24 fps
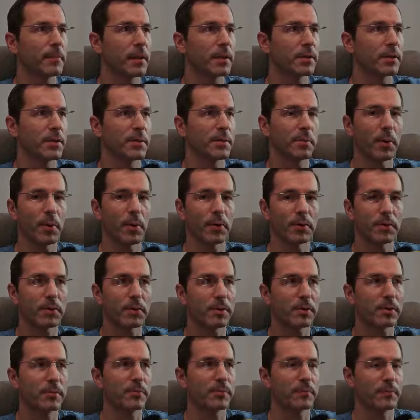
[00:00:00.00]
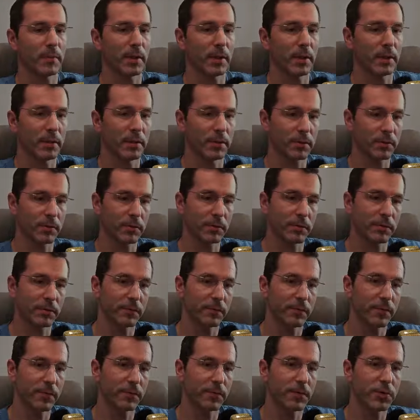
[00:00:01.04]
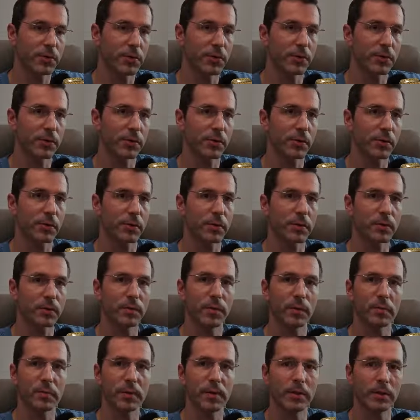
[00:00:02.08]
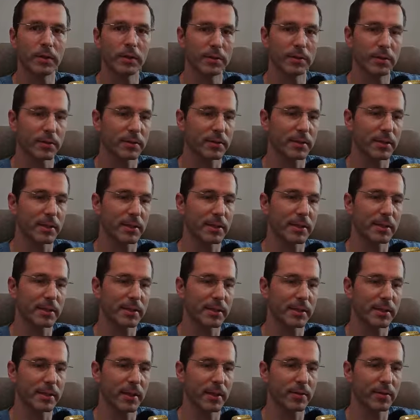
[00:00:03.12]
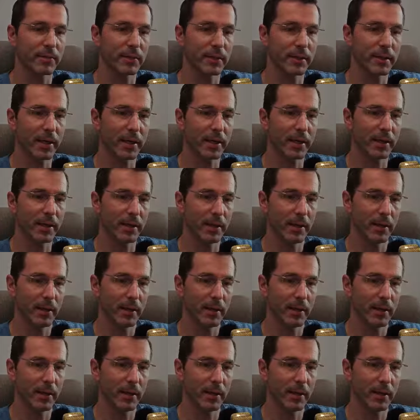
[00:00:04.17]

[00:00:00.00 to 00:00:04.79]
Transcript: spots to the future, so it will be not deleting every day.